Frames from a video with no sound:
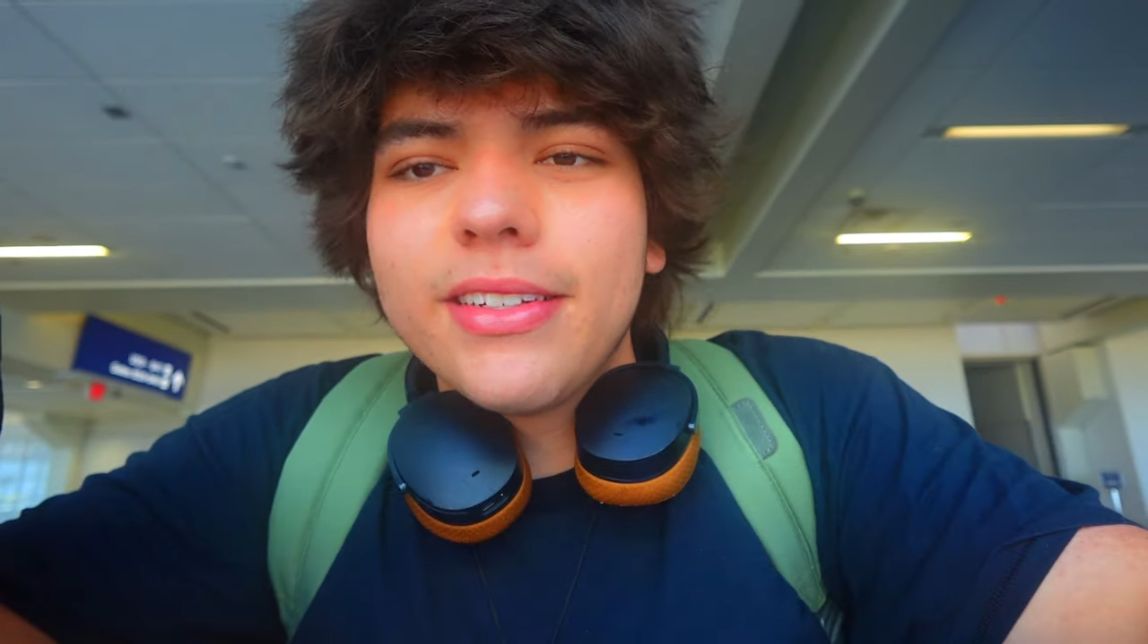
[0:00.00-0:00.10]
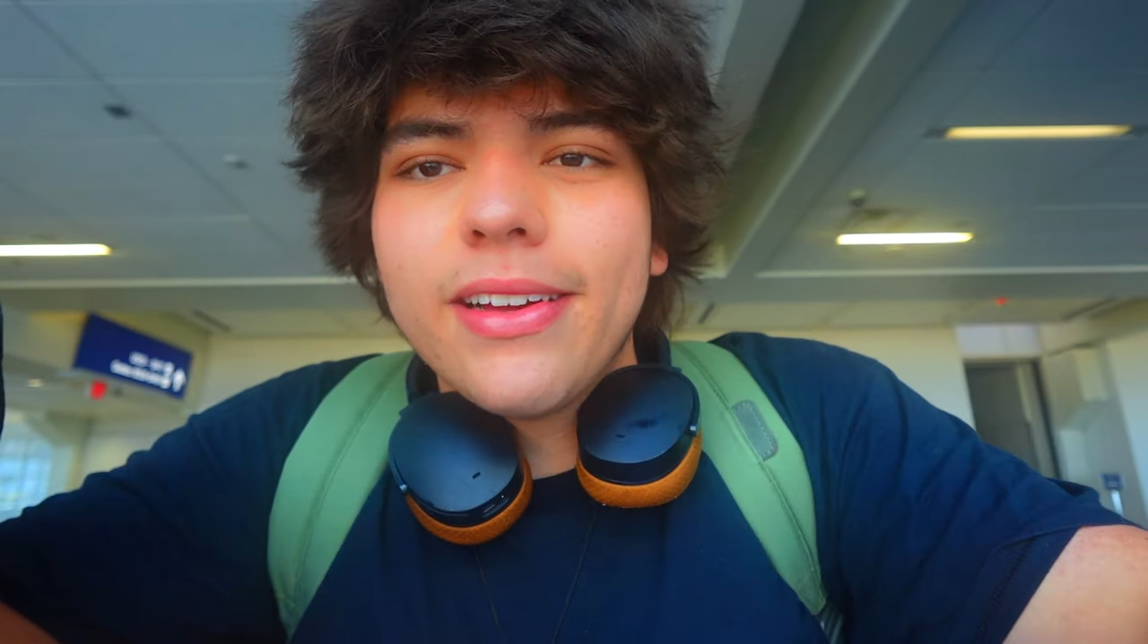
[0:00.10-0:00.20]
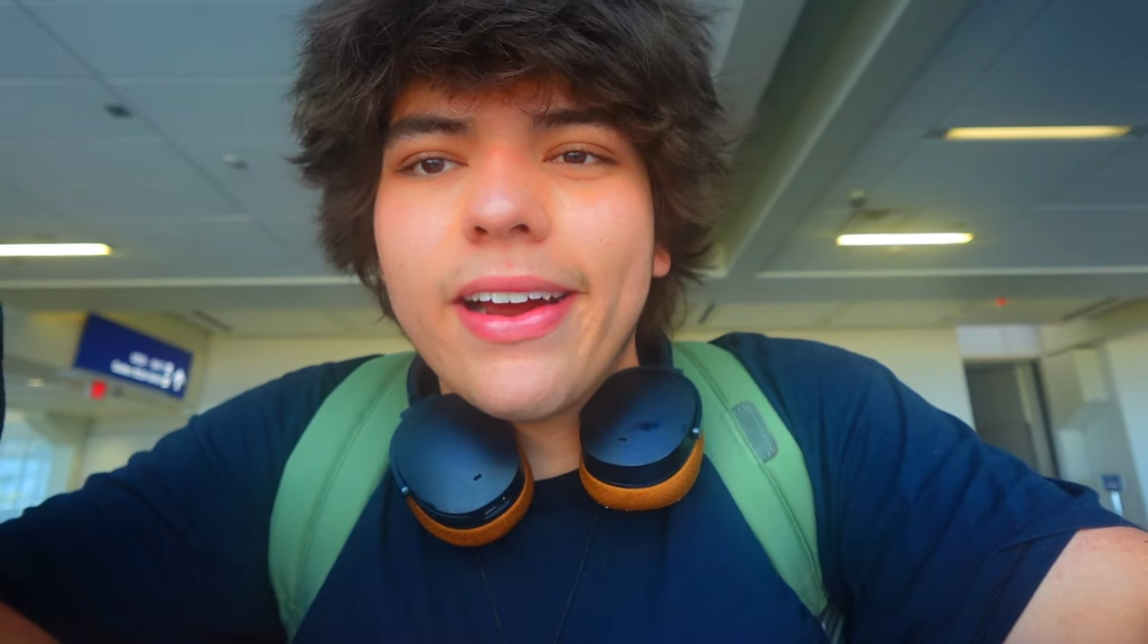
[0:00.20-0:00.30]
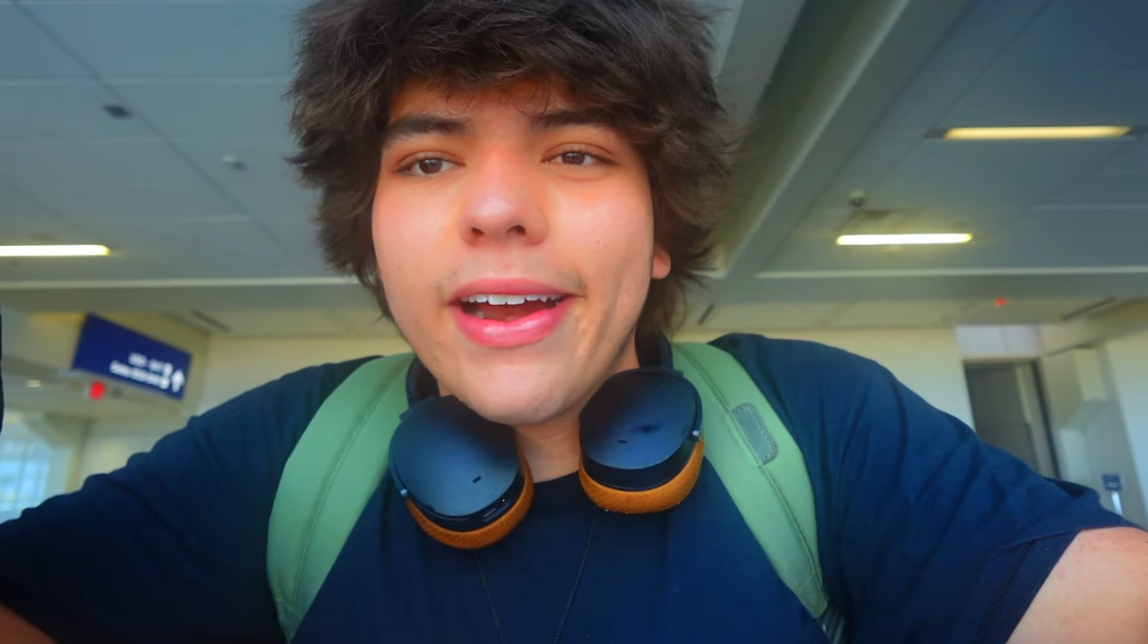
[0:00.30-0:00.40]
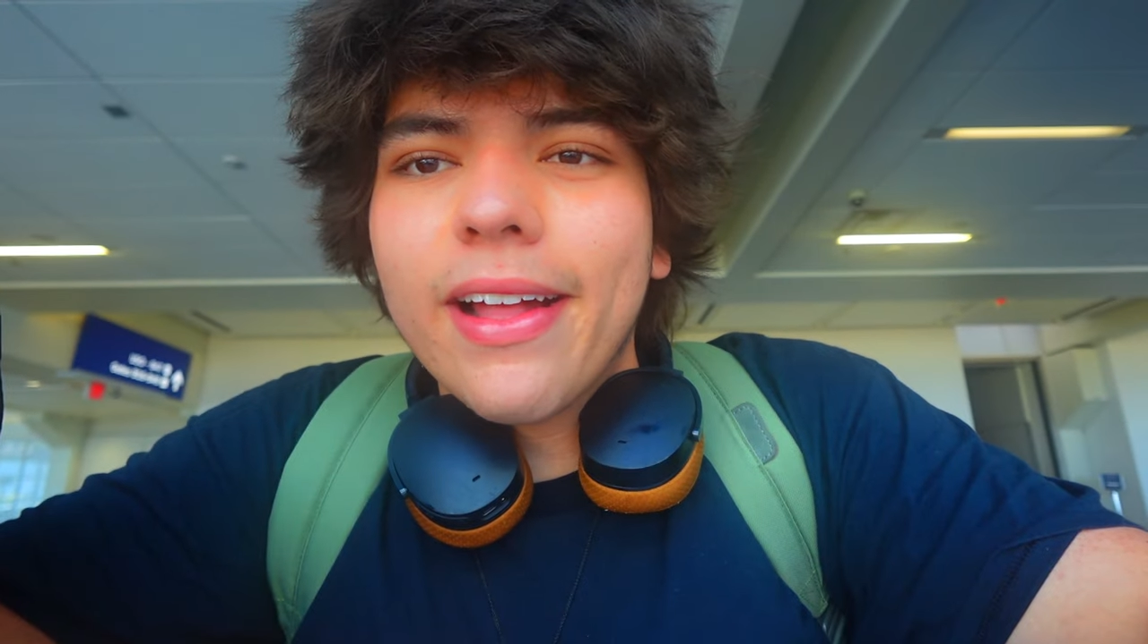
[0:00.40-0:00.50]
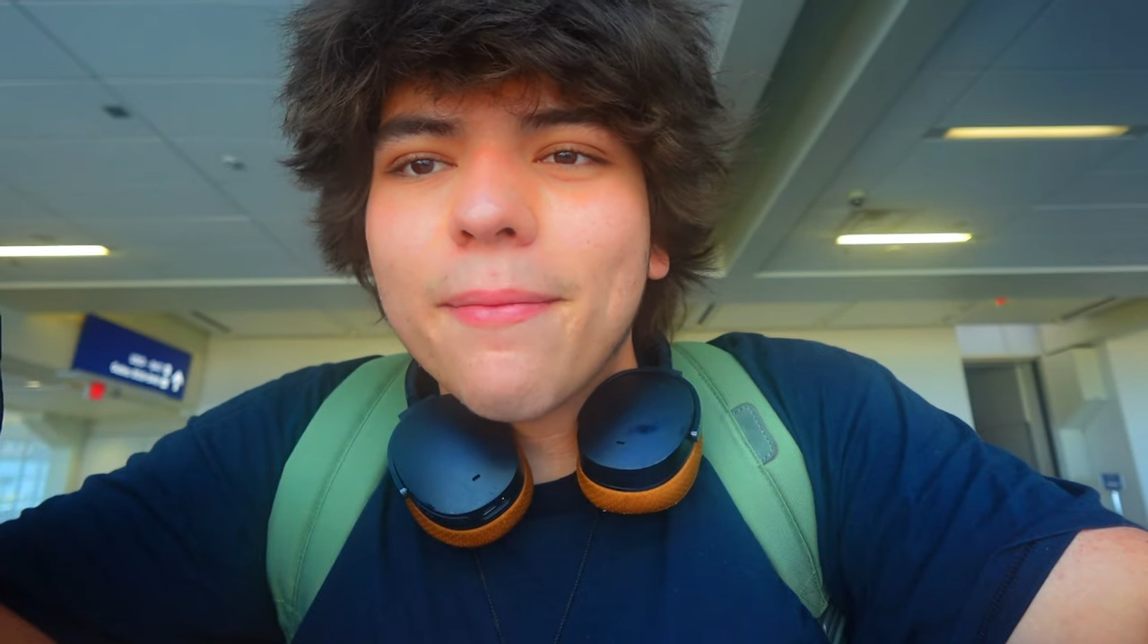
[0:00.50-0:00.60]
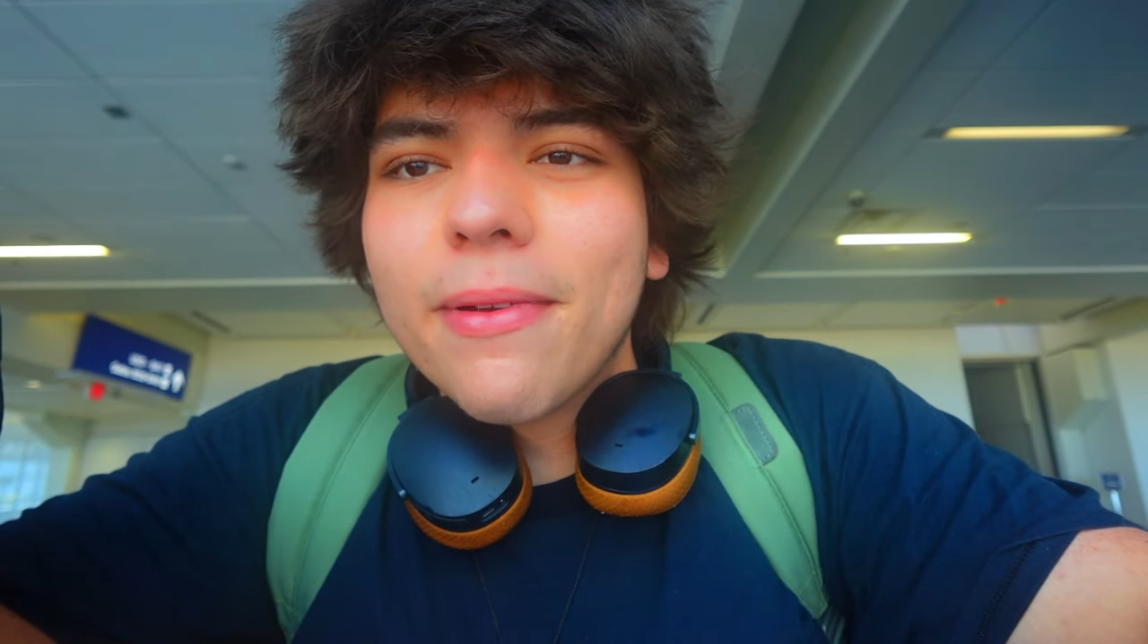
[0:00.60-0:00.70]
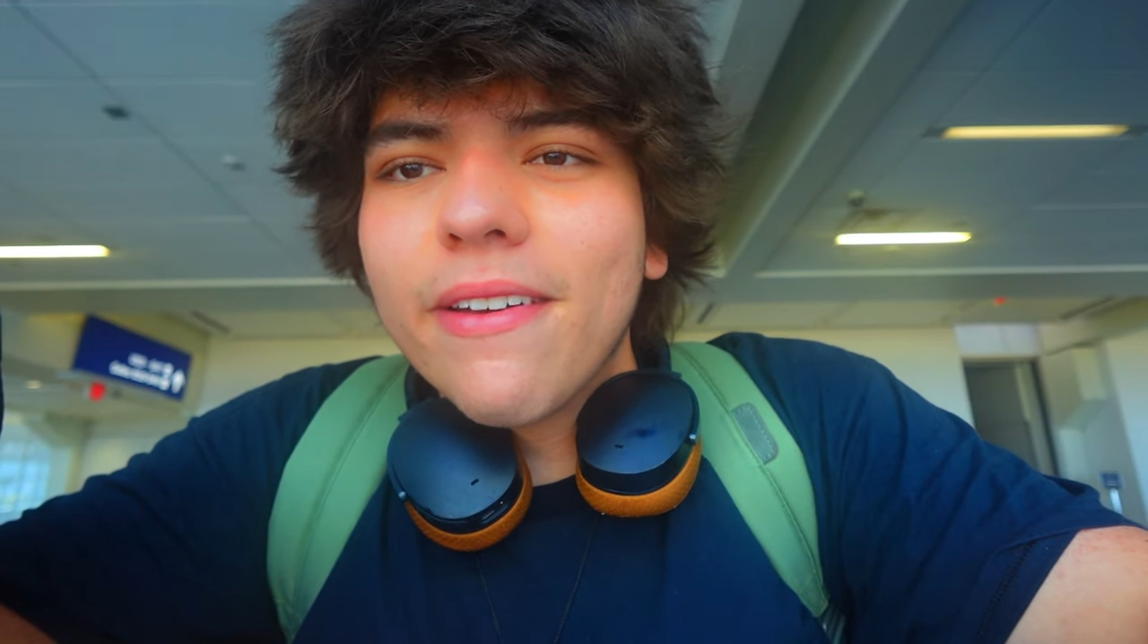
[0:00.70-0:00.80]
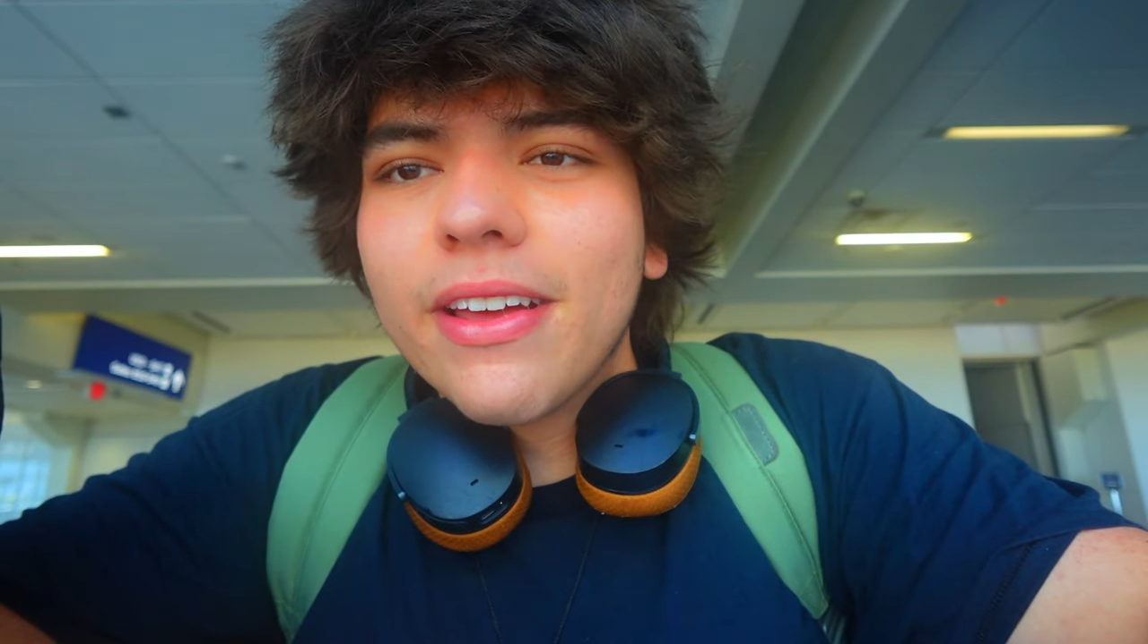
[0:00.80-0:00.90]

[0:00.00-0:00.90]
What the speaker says: All right, I'm probably